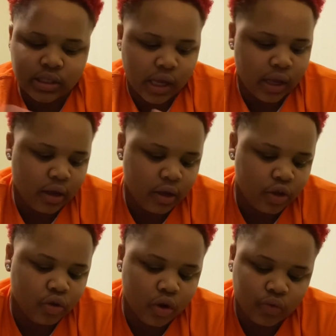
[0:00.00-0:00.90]
Like, you
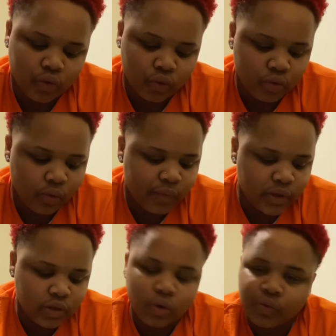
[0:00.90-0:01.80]
go through
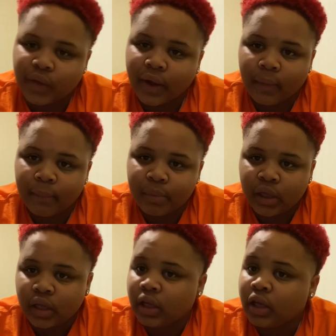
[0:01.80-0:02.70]
physical
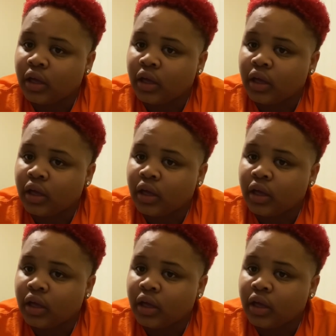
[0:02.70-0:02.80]
therapy.